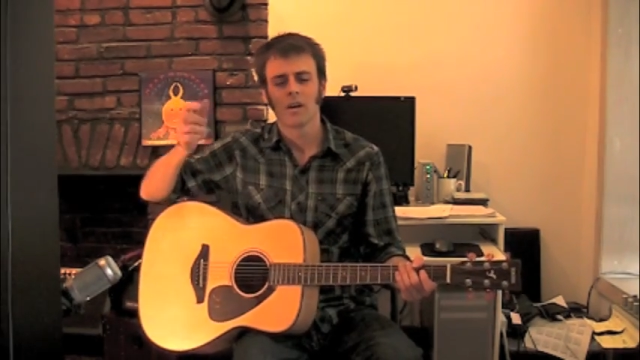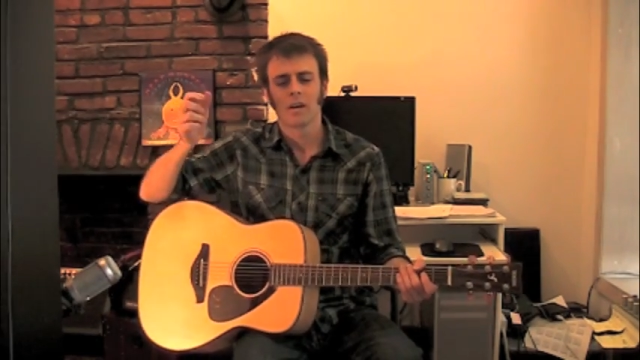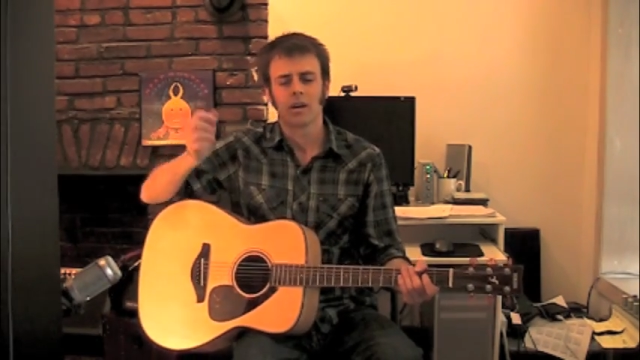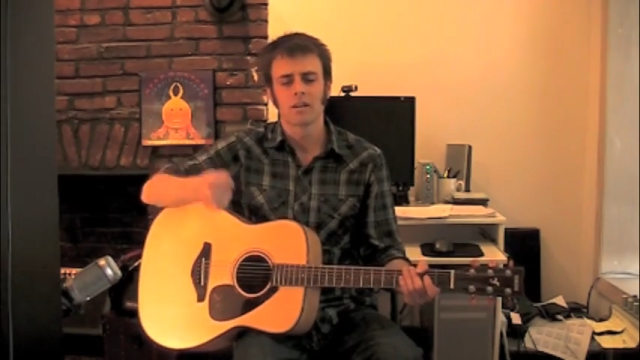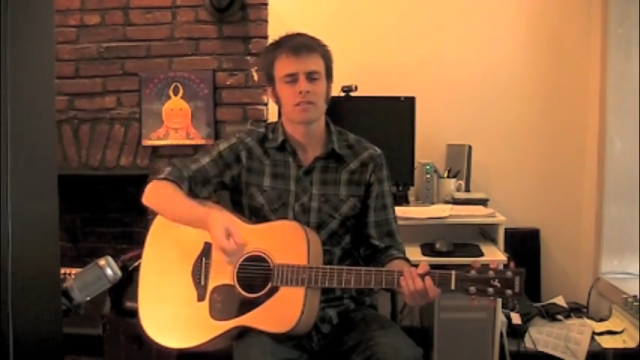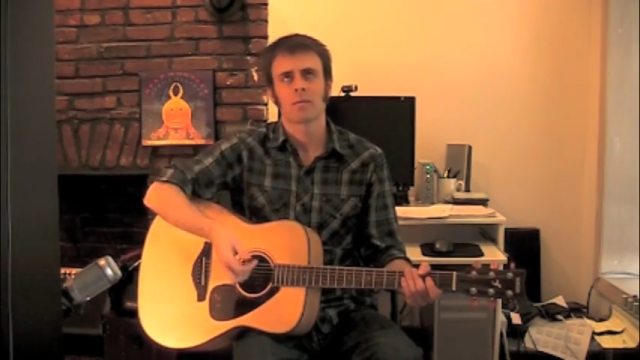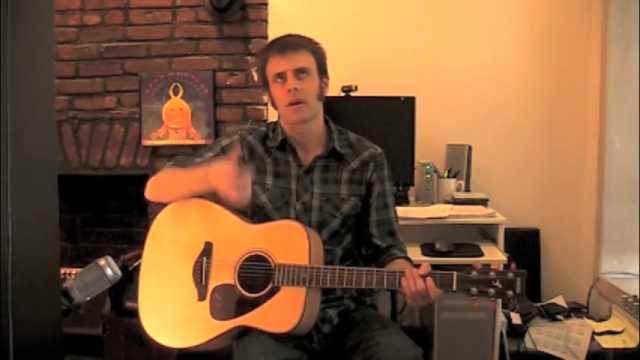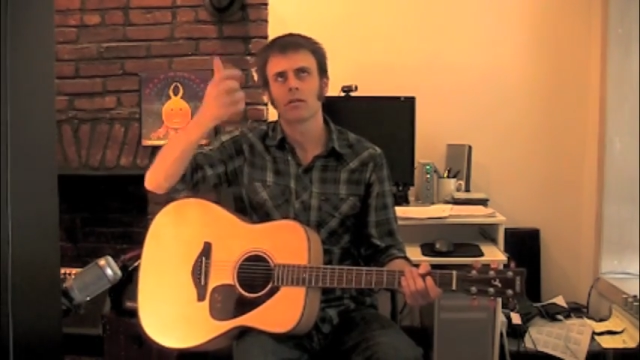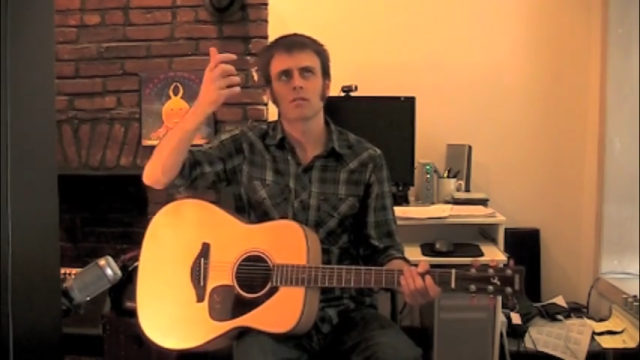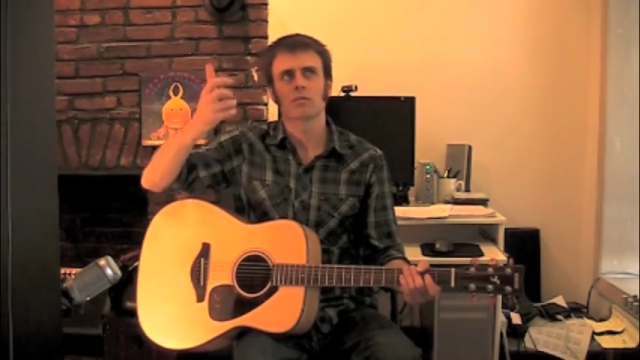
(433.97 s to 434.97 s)
and it
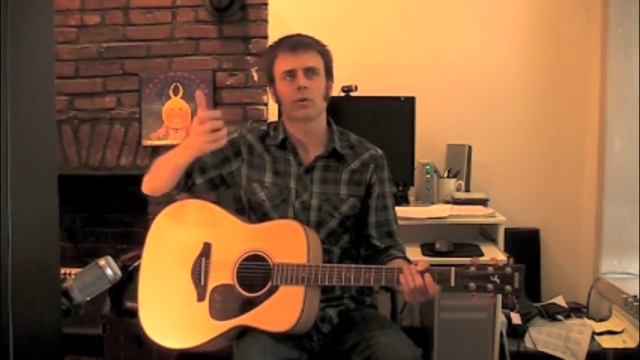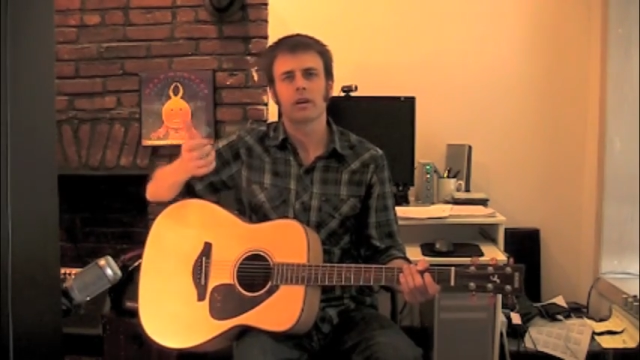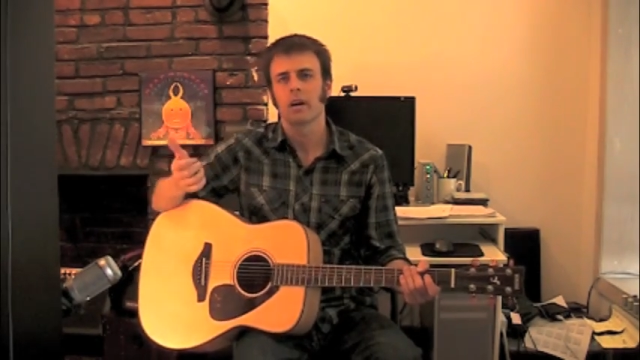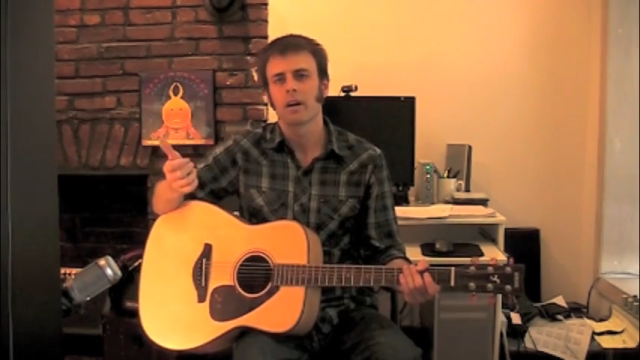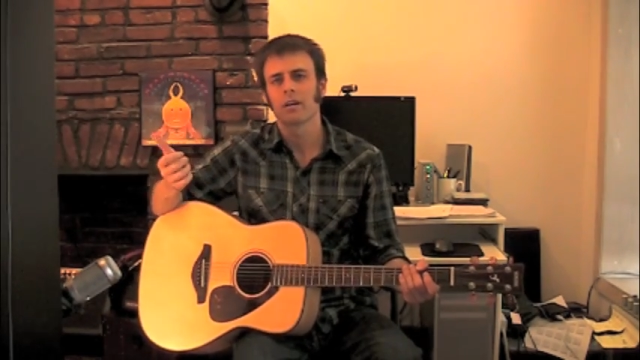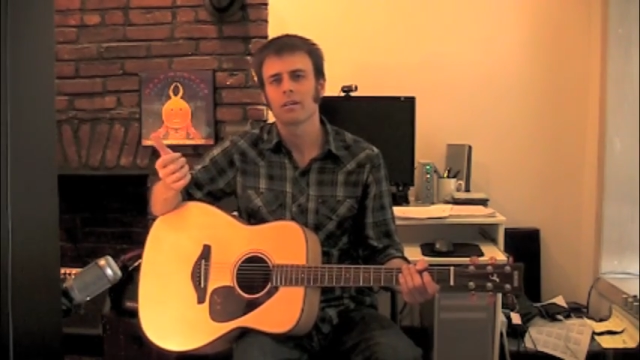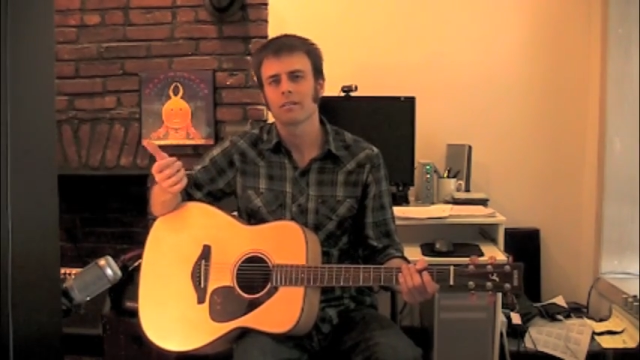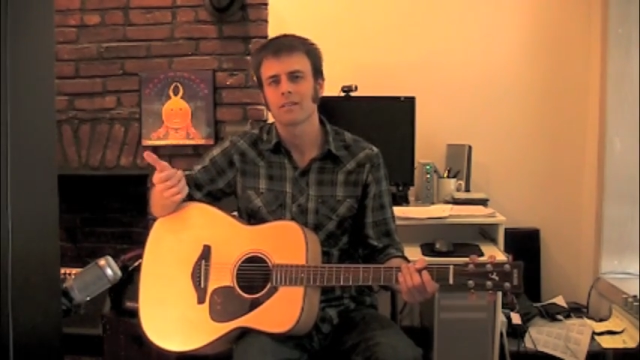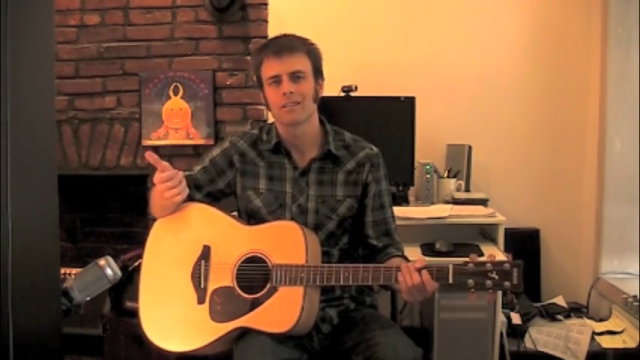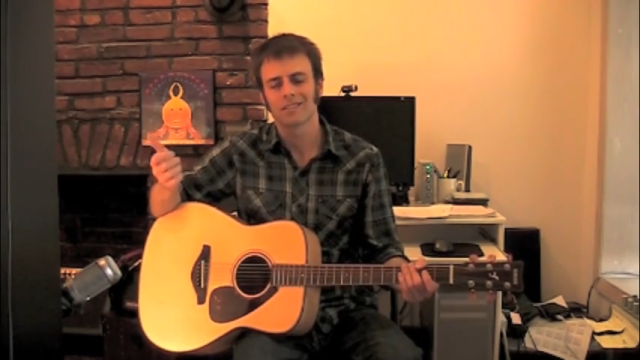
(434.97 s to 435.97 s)
somehow goes way higher
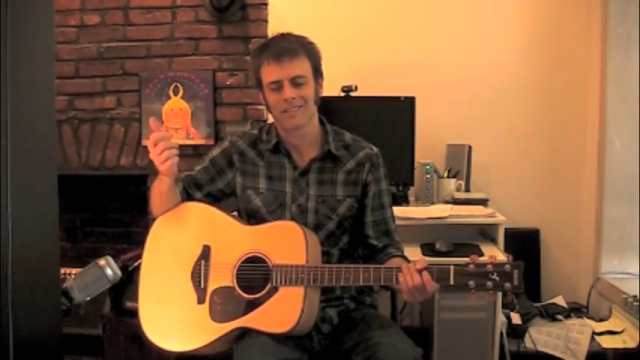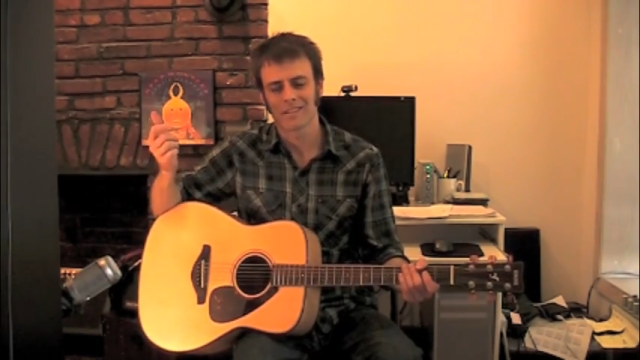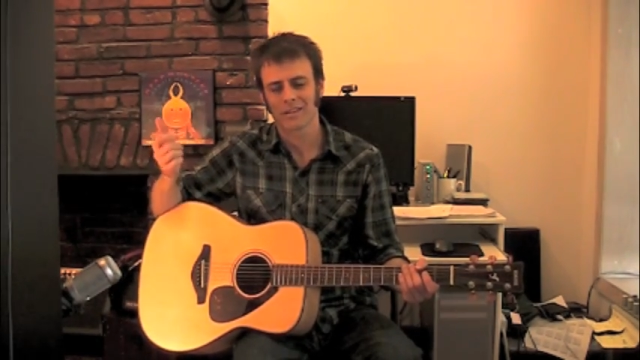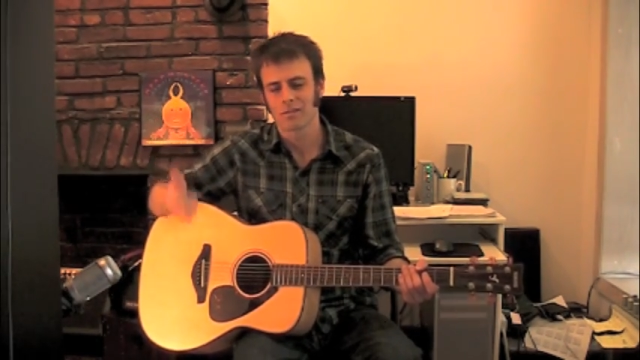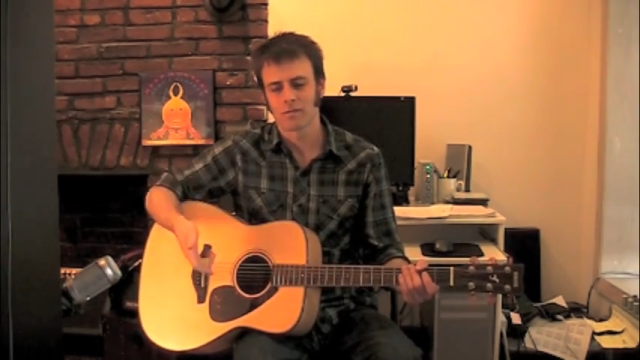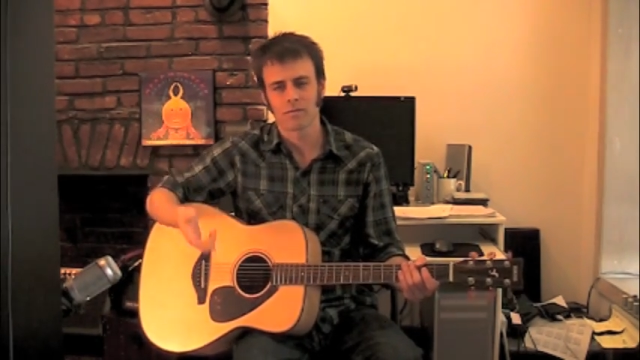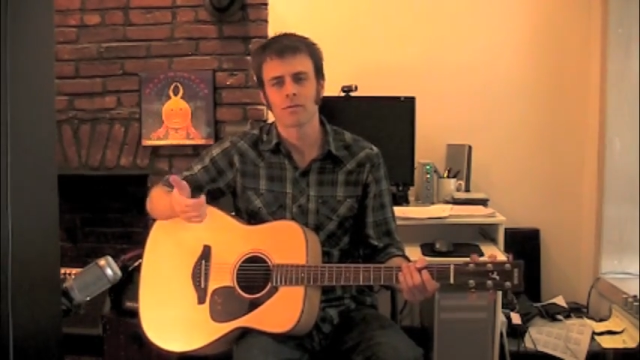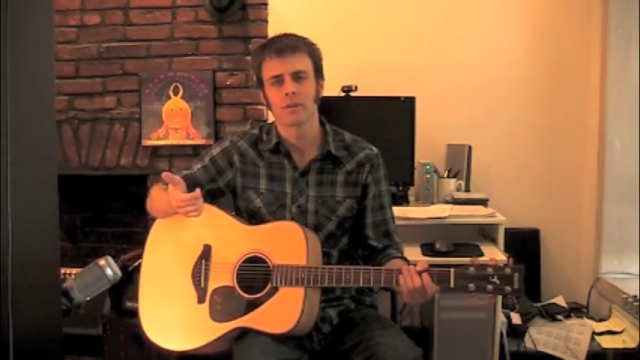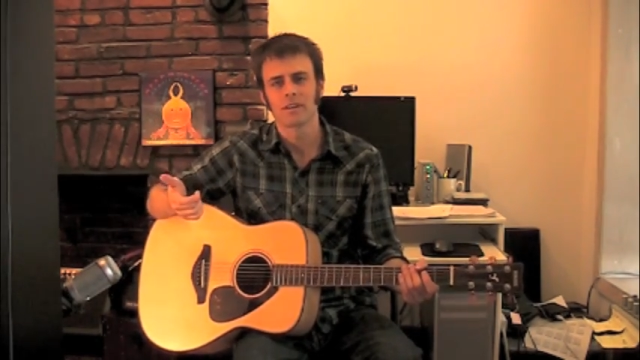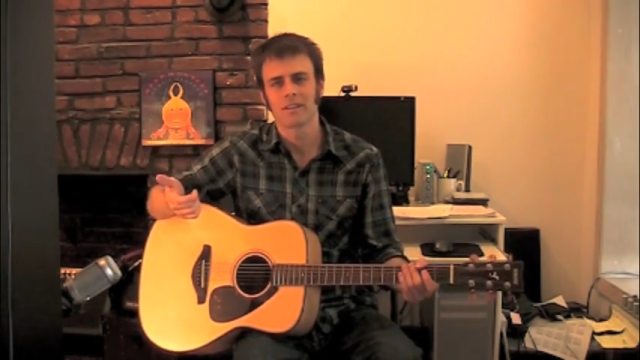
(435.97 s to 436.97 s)
than you
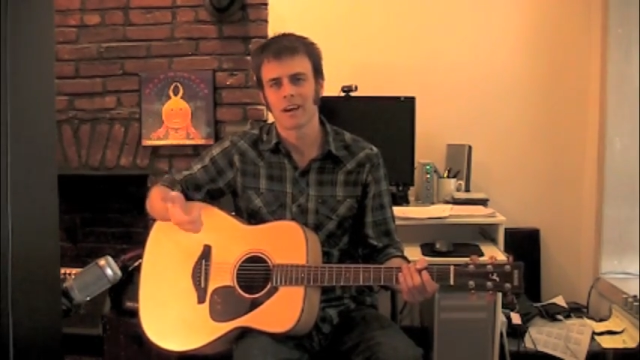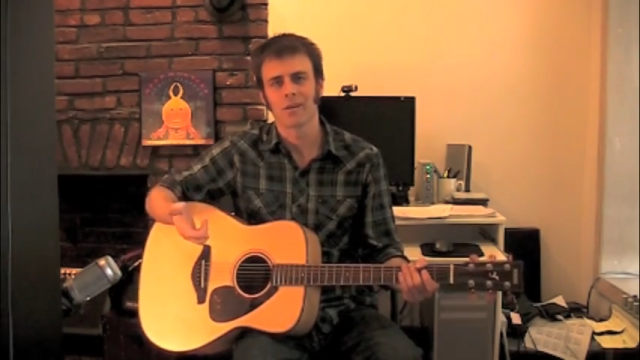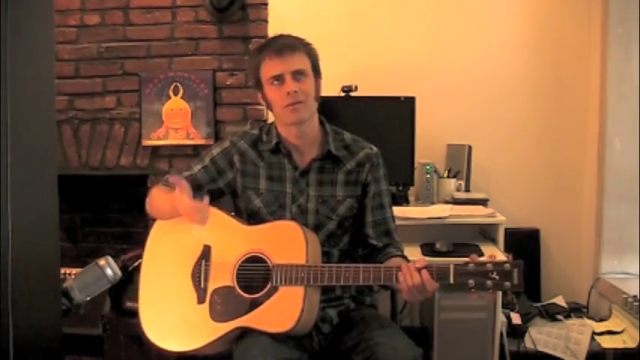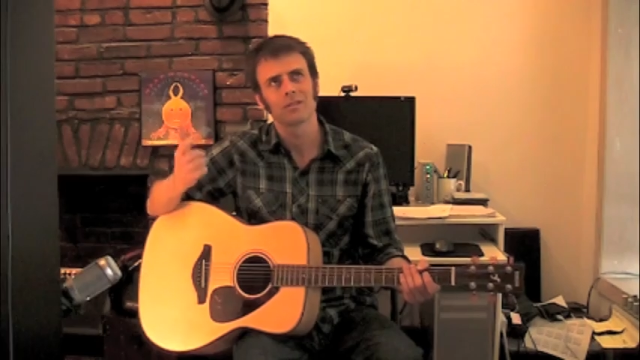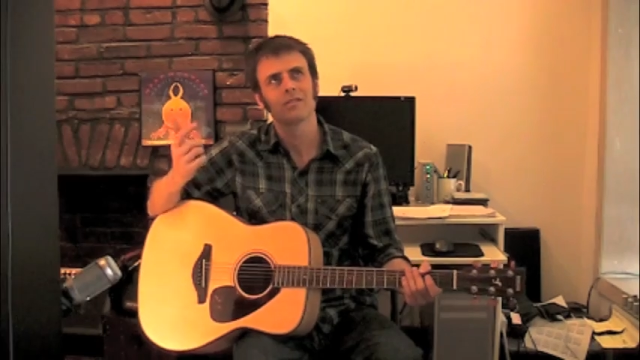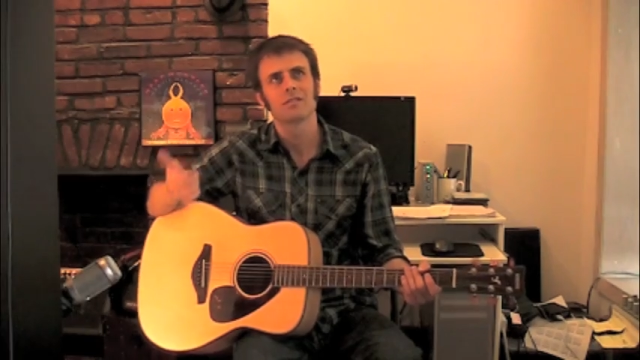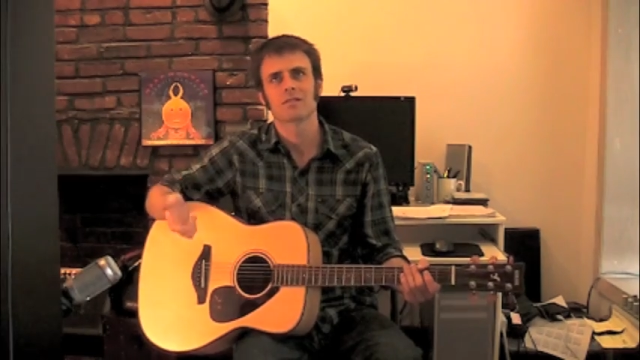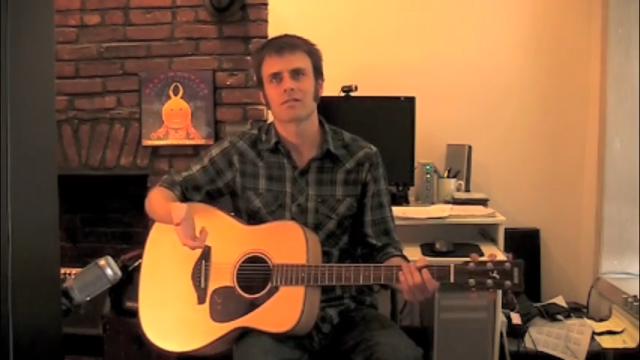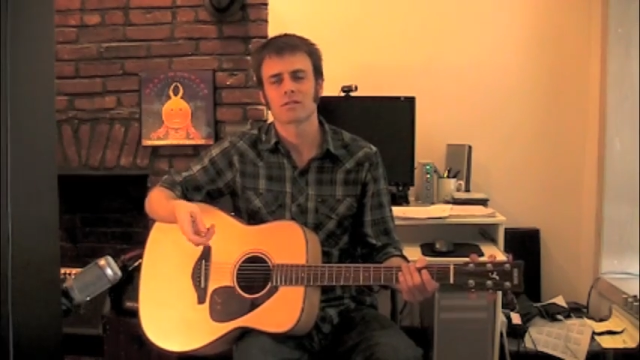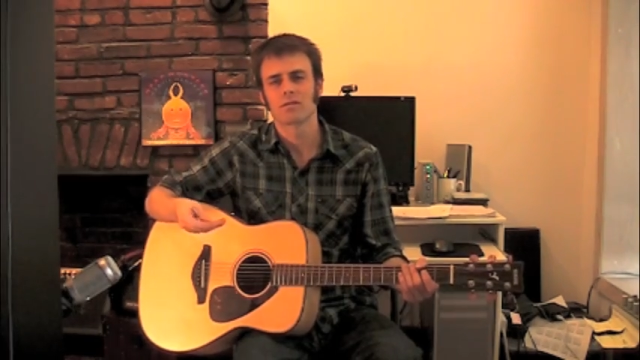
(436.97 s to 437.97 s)
threw it down, it
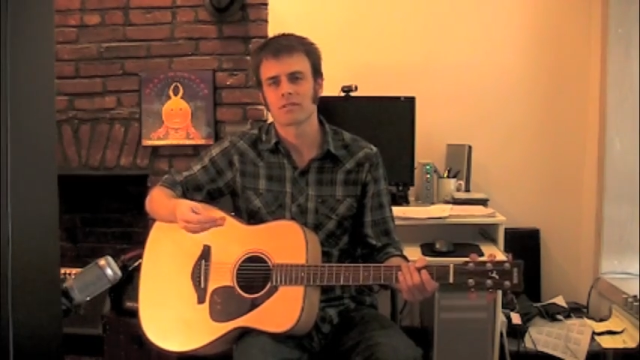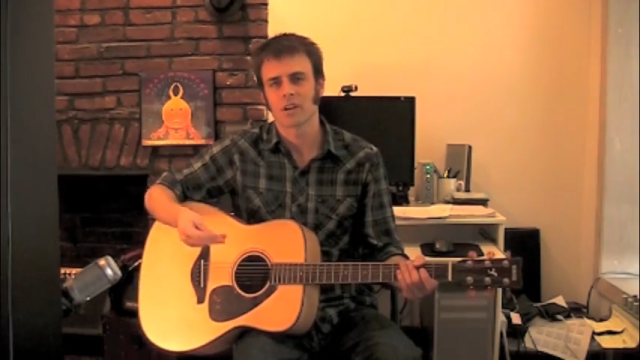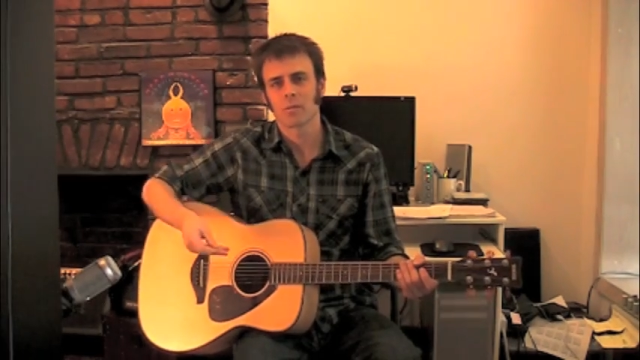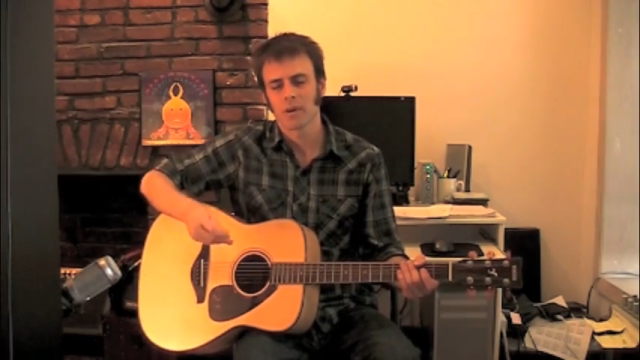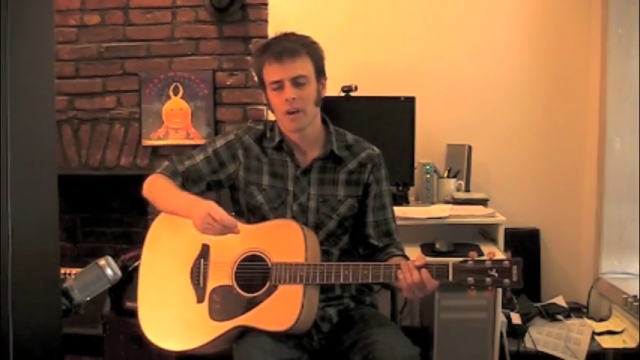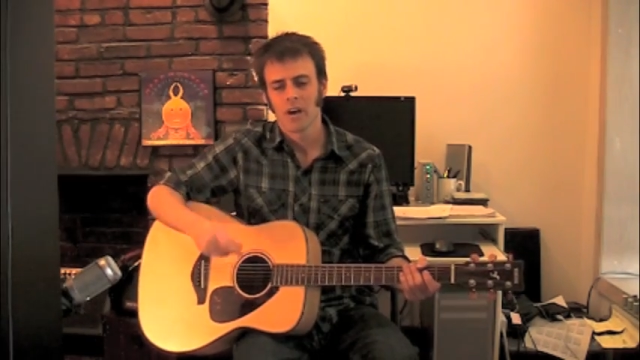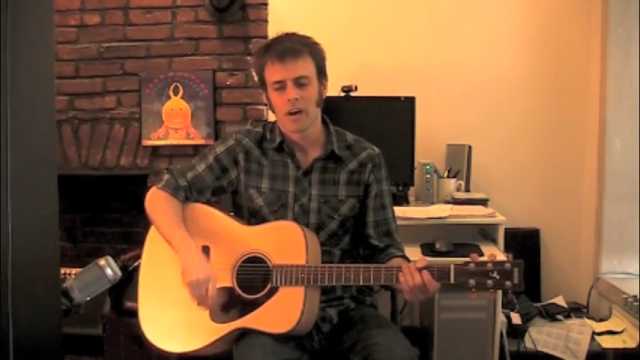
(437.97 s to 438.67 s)
just shoots up.